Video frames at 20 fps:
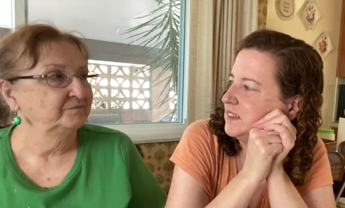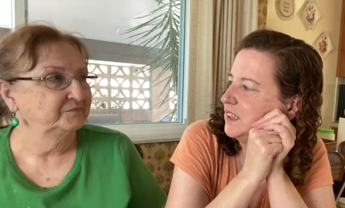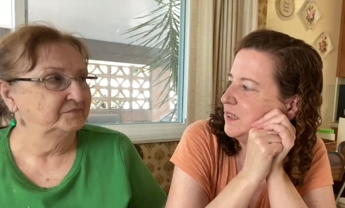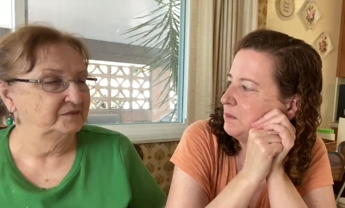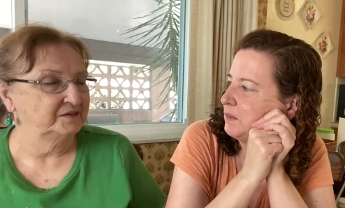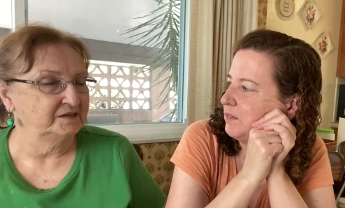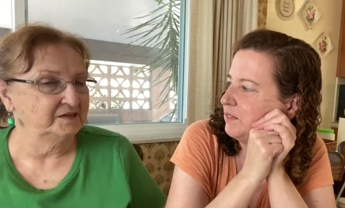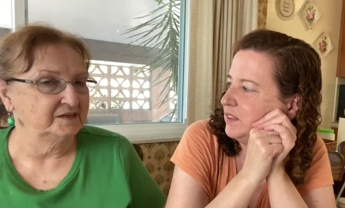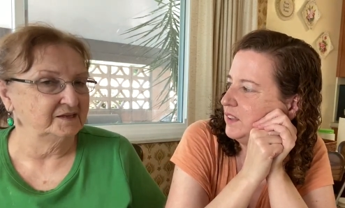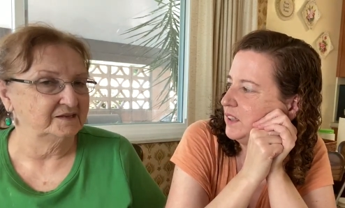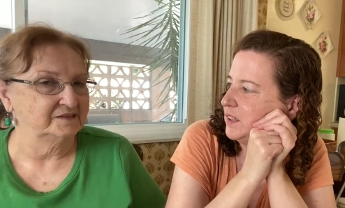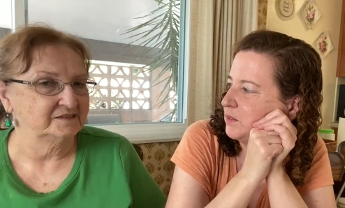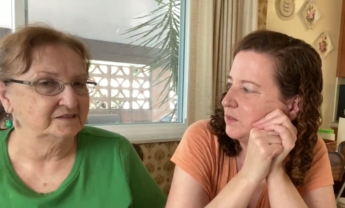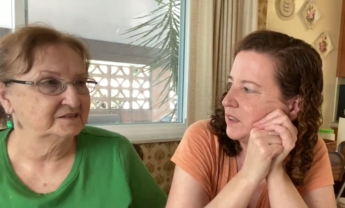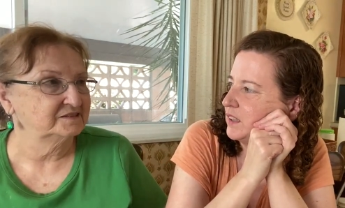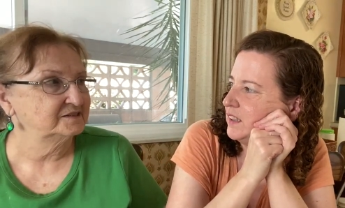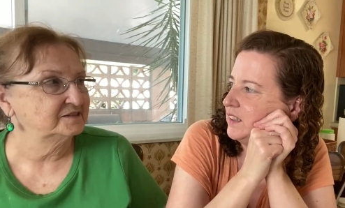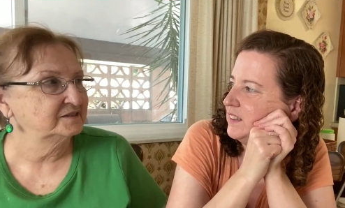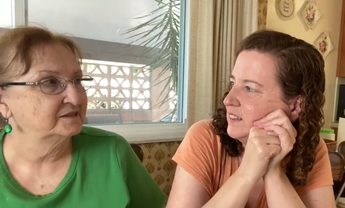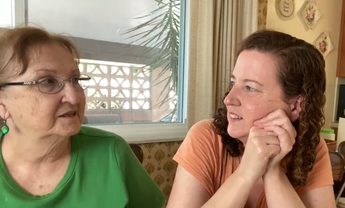Speaker 1: you're my video,
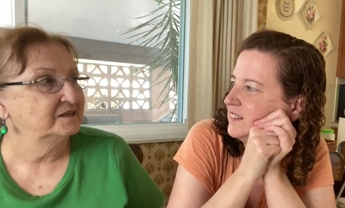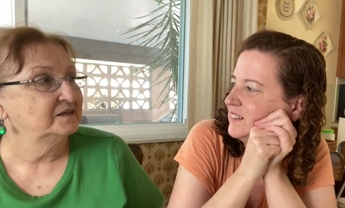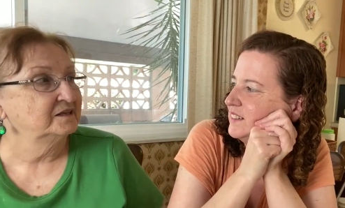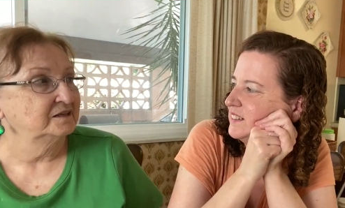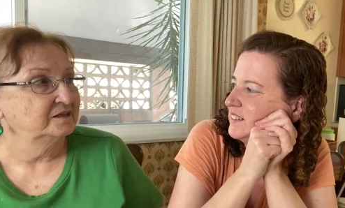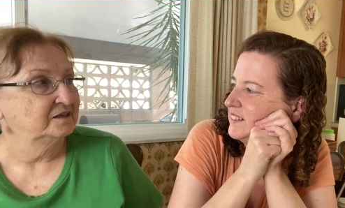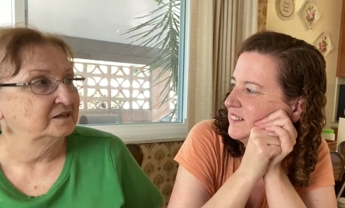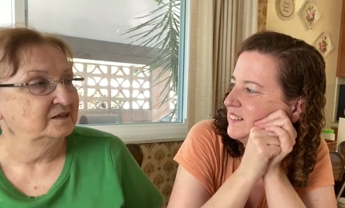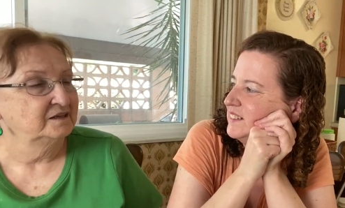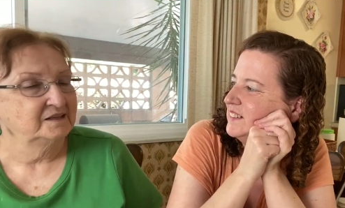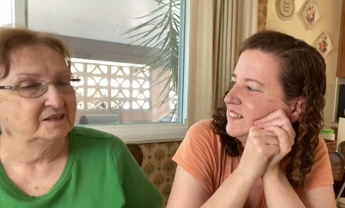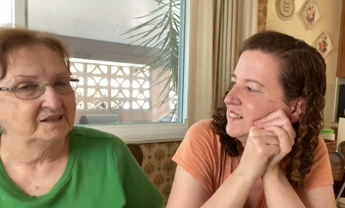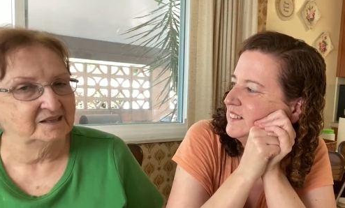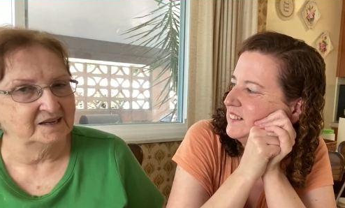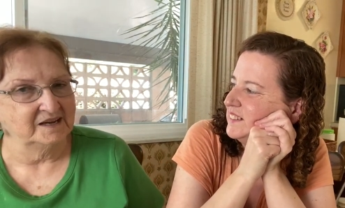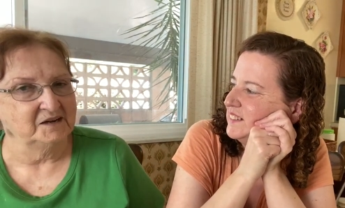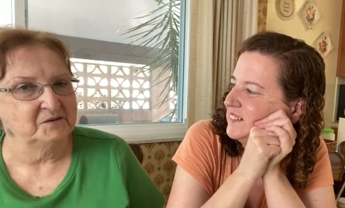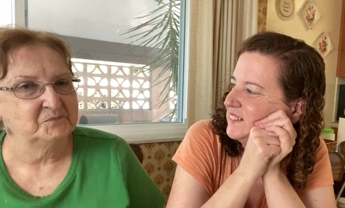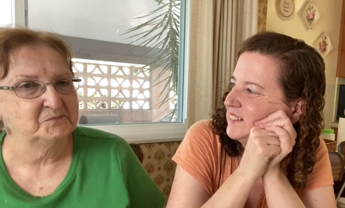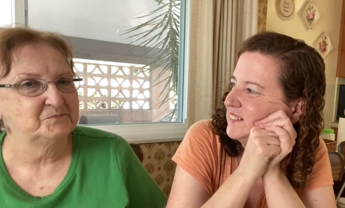right?
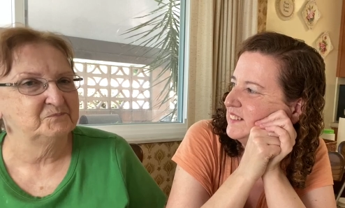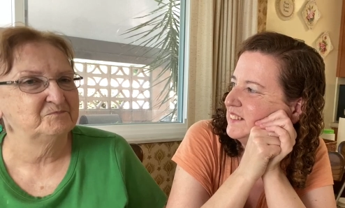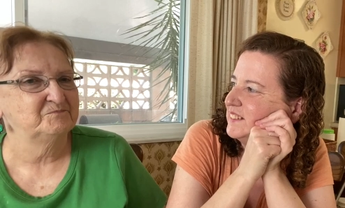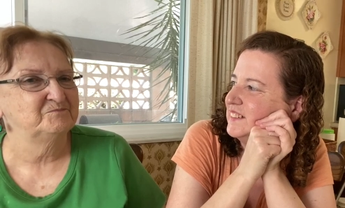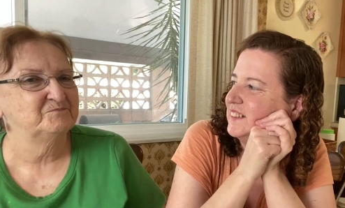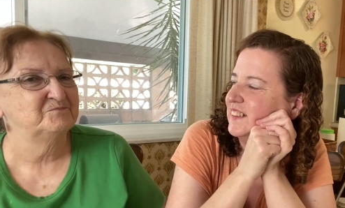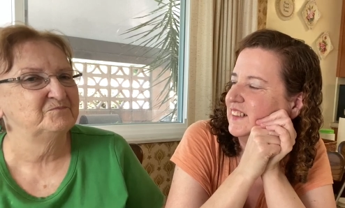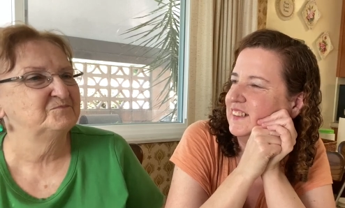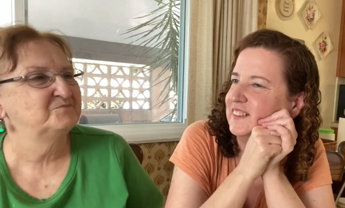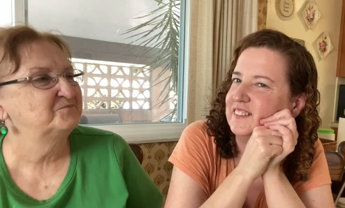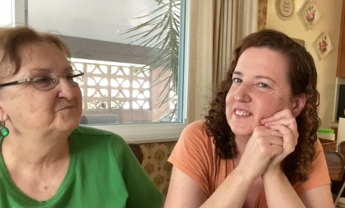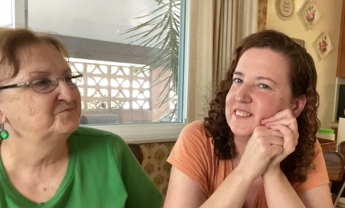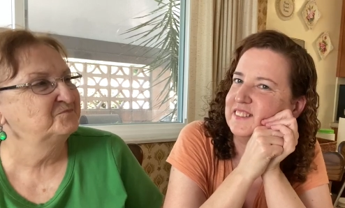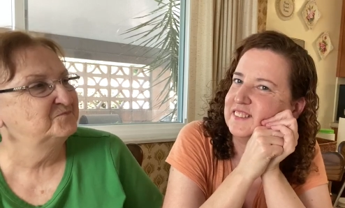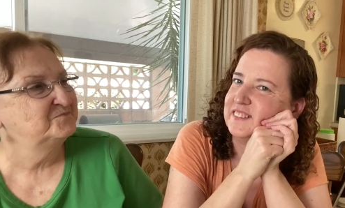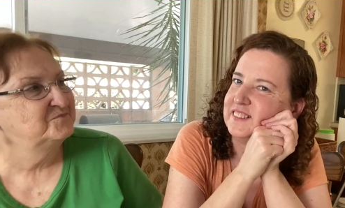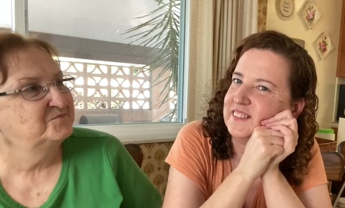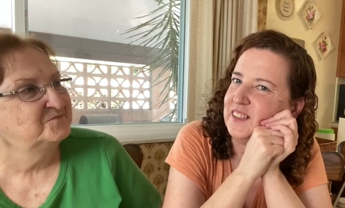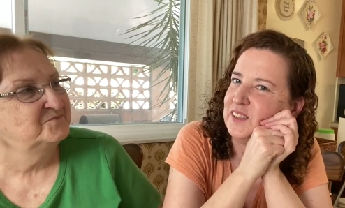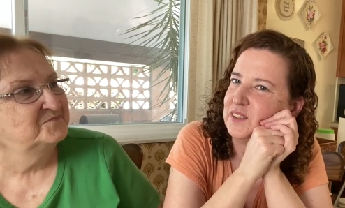Yeah. Yeah.
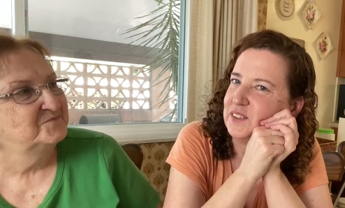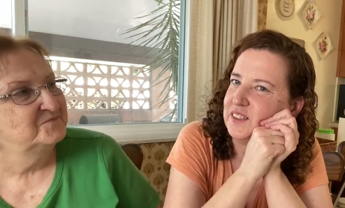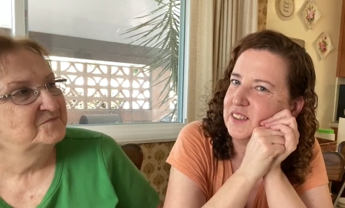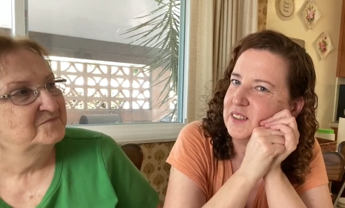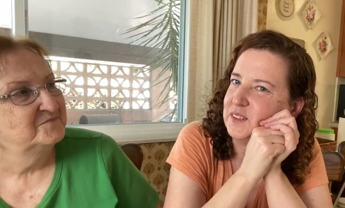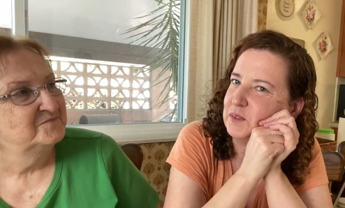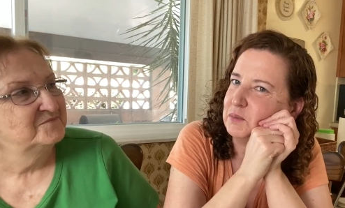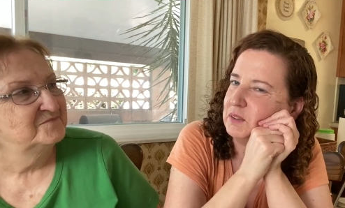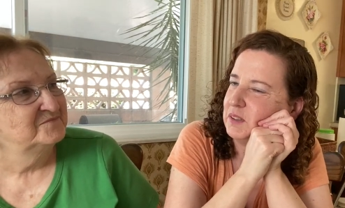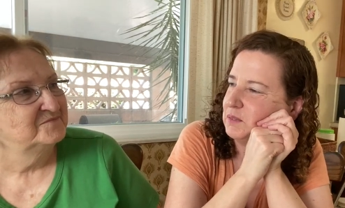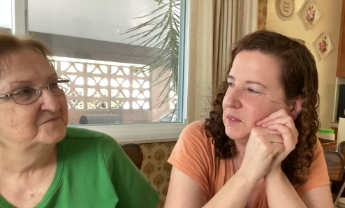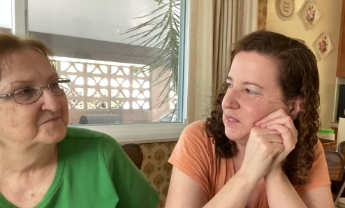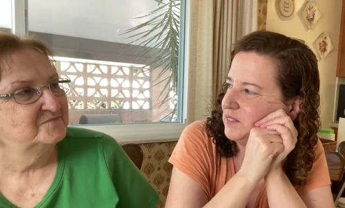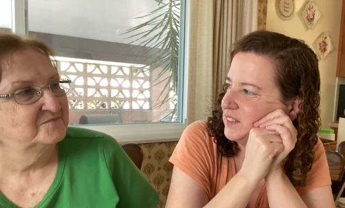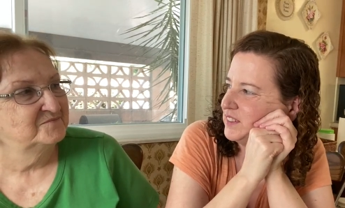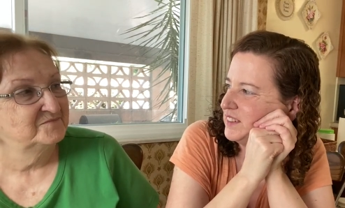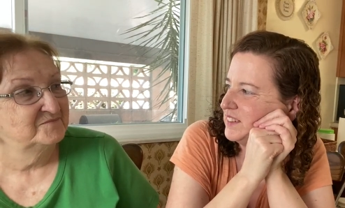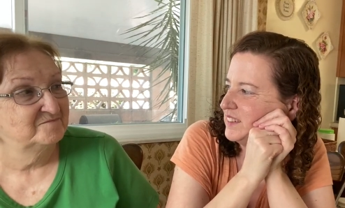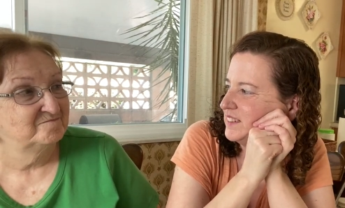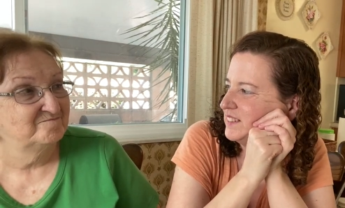She agreed to be on my
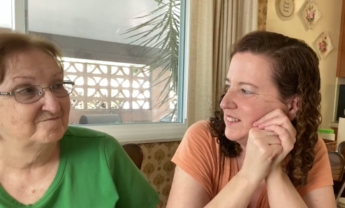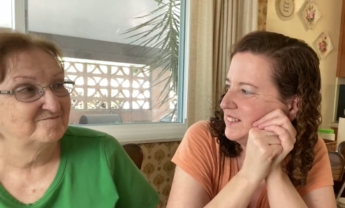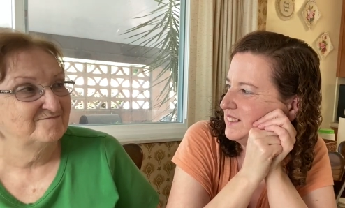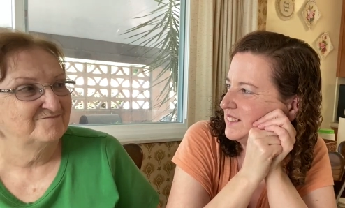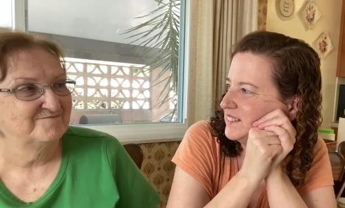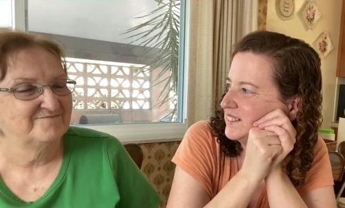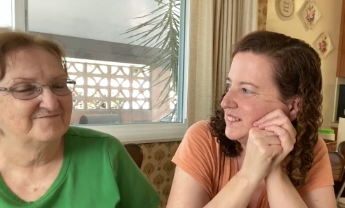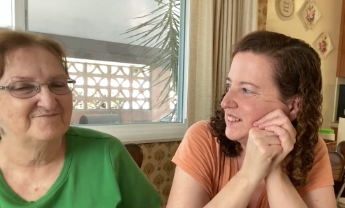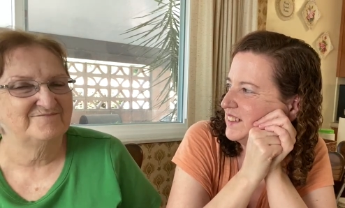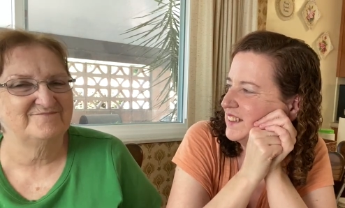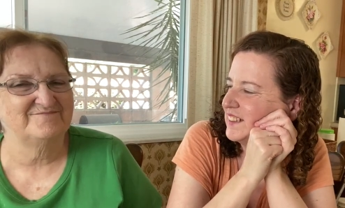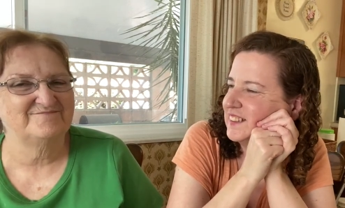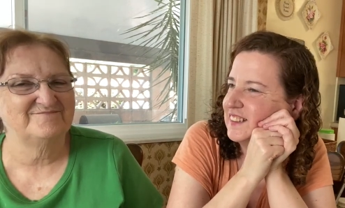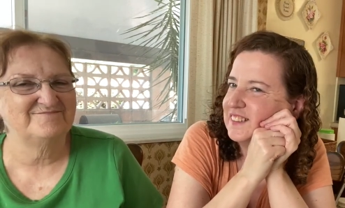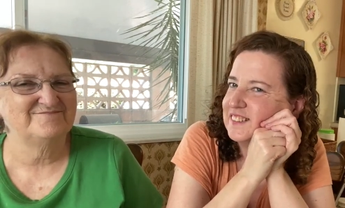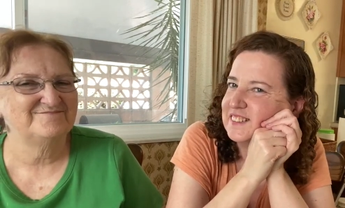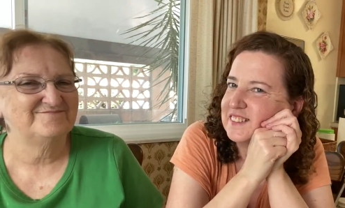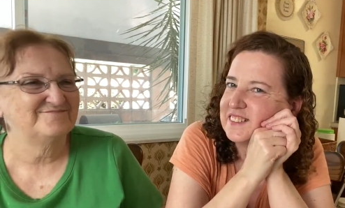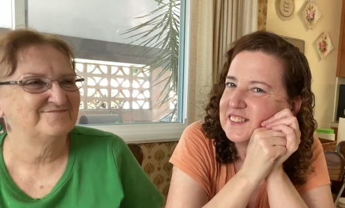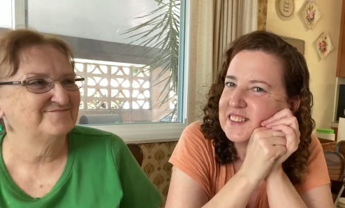video.
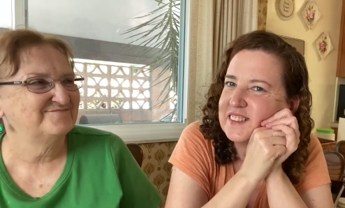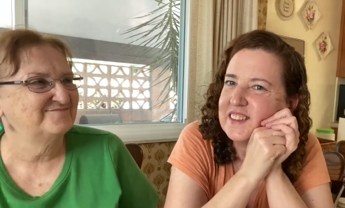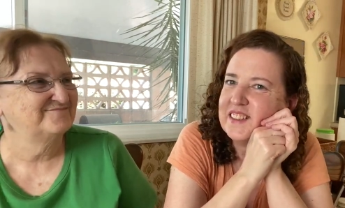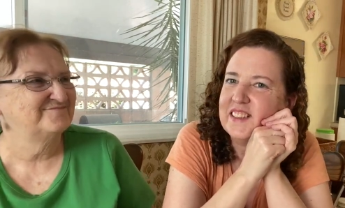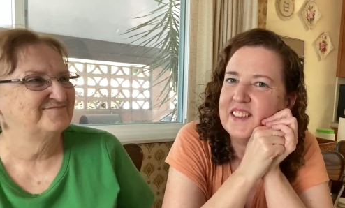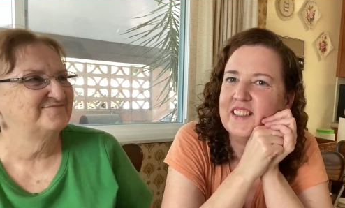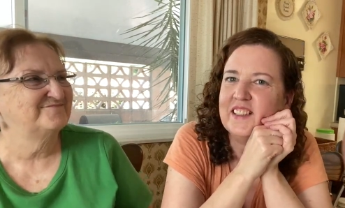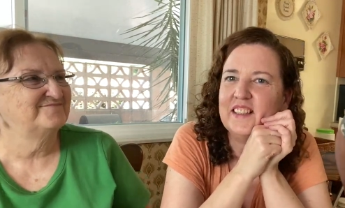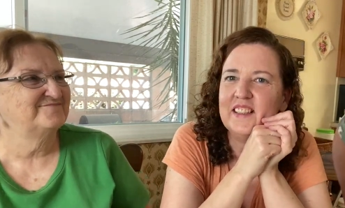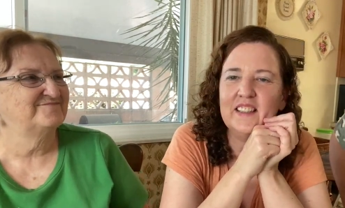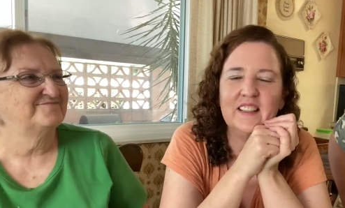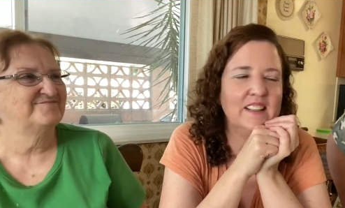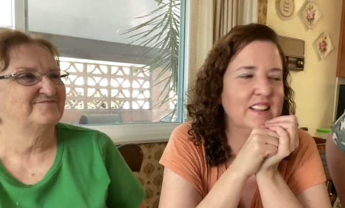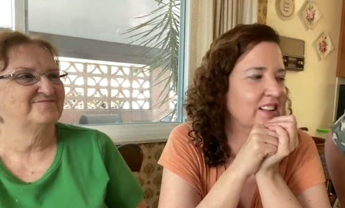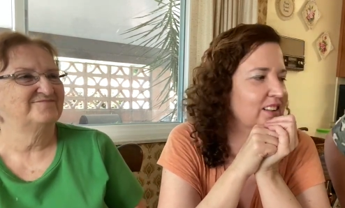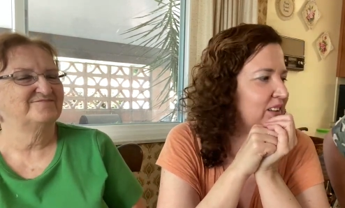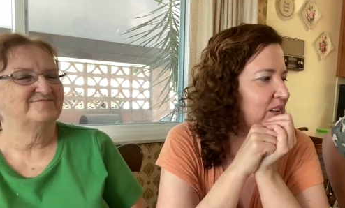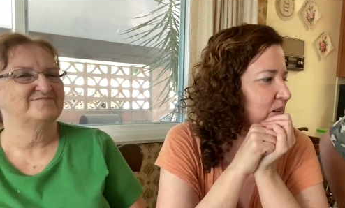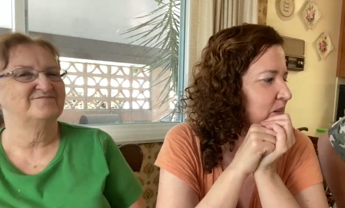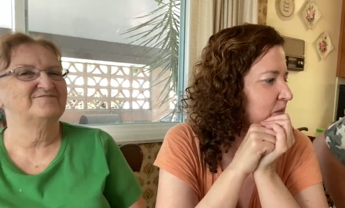Nice.
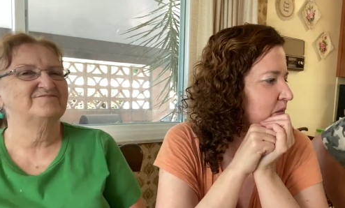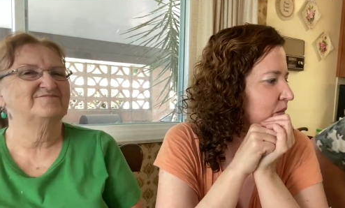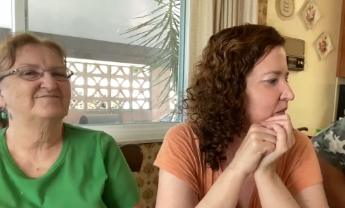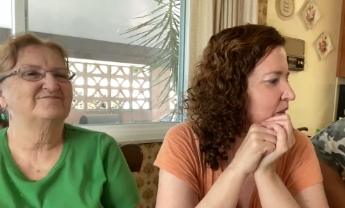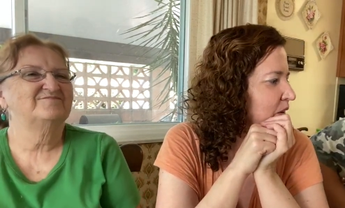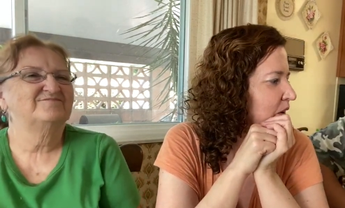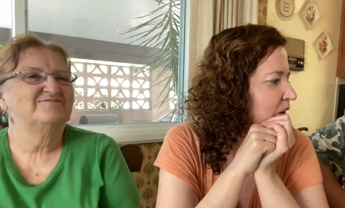And um,